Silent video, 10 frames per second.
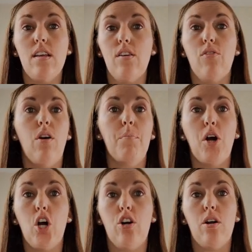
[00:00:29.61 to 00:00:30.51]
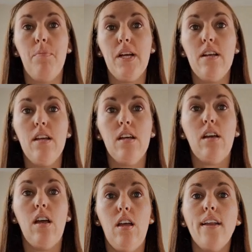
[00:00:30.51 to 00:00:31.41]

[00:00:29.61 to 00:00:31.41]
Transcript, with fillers: Say you're going to a park or a picnic.